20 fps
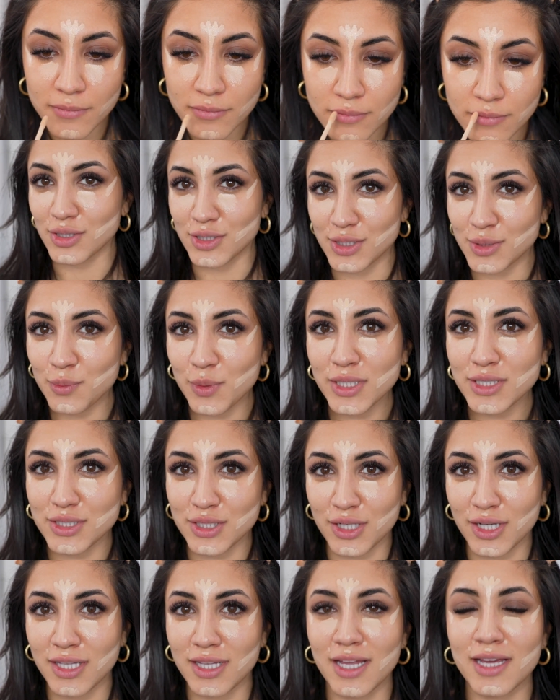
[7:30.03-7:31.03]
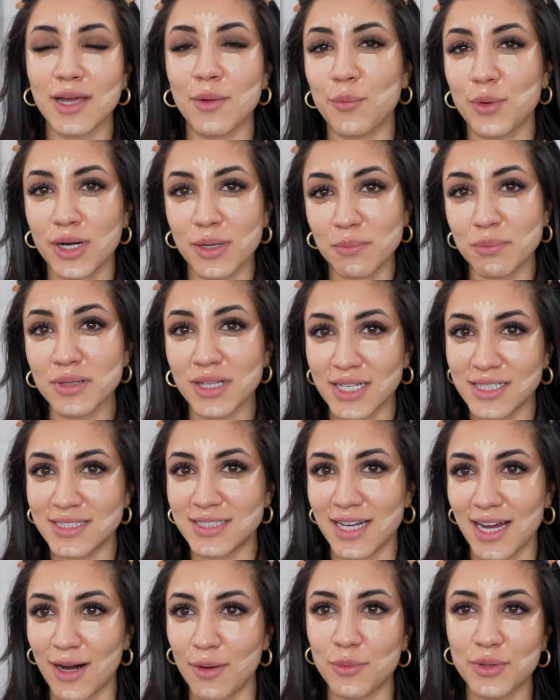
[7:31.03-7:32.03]
So this is what it's looking like, and we're gonna blend
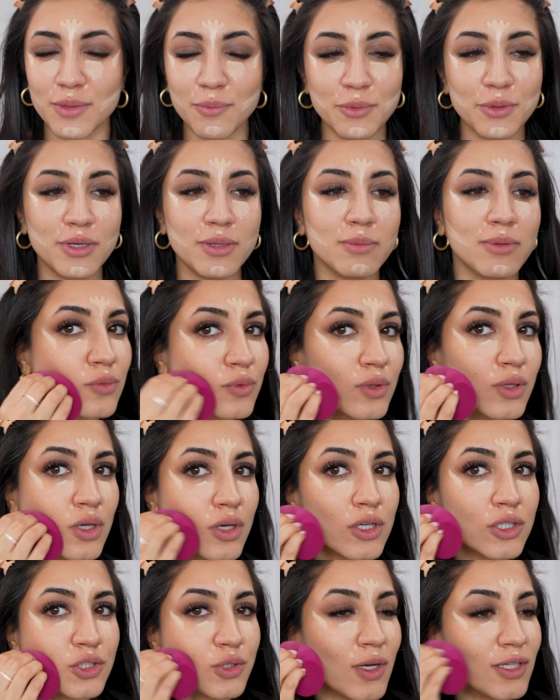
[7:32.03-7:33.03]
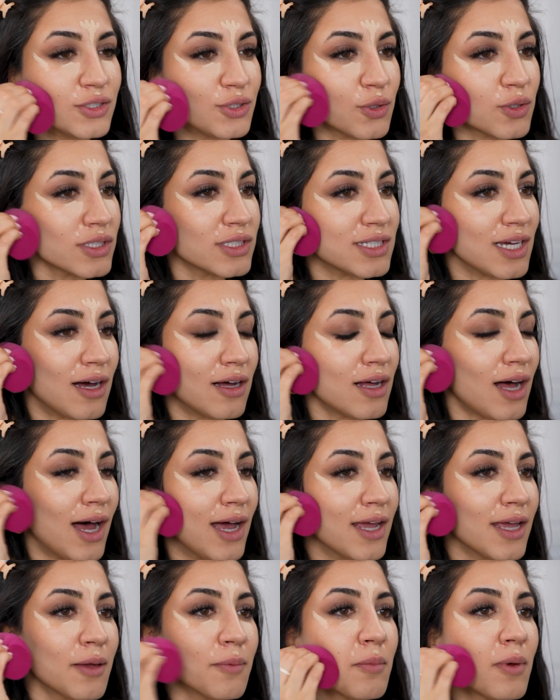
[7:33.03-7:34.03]
it out with a beauty blender. So as you could tell,
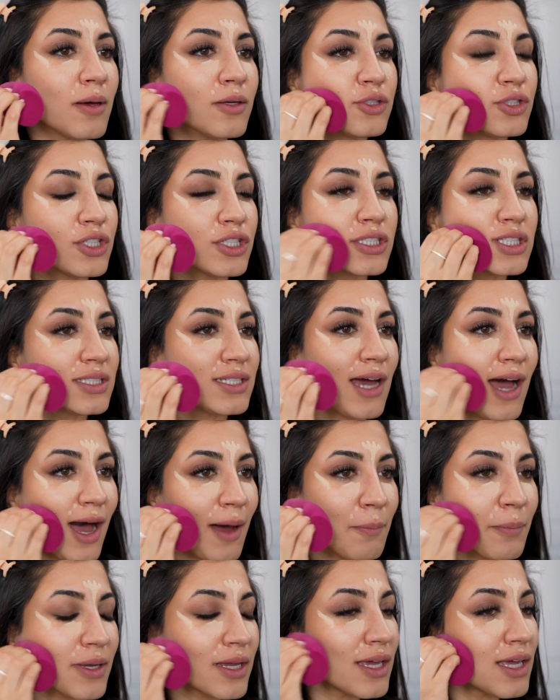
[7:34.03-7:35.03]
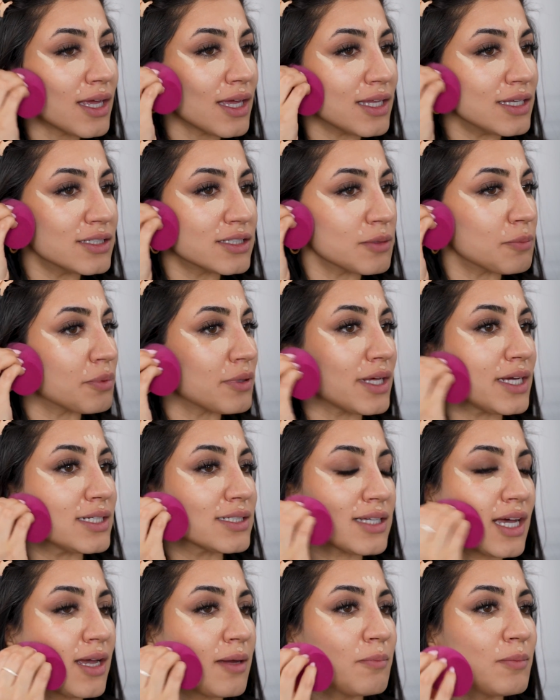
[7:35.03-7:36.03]
I am just tapping it into
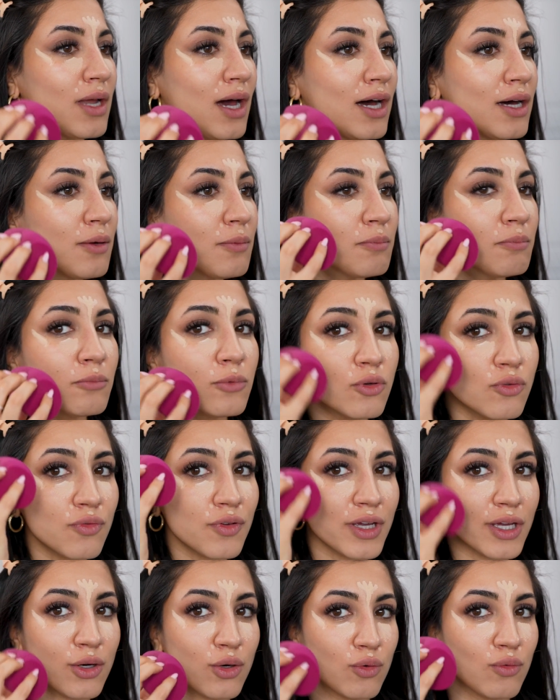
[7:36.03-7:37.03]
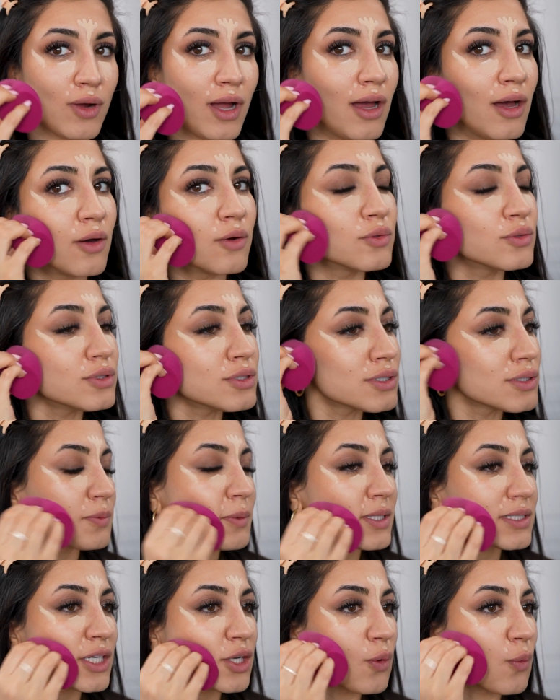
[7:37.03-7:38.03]
place. I am not moving it around just
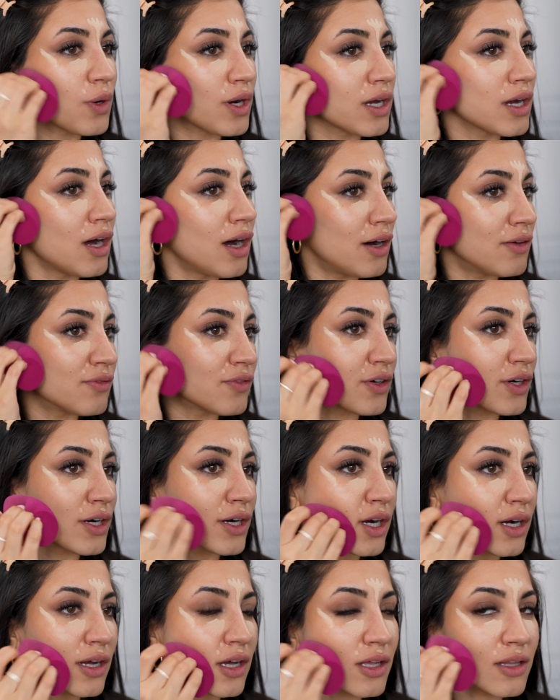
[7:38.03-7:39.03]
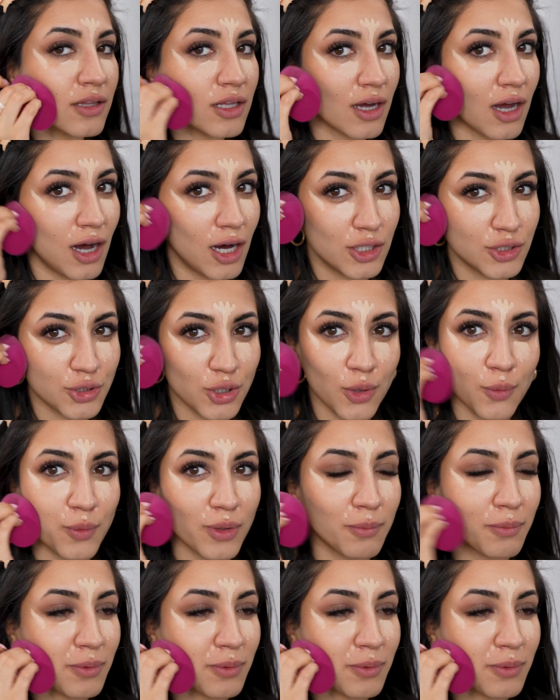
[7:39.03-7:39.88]
because I don't wanna cover the contour we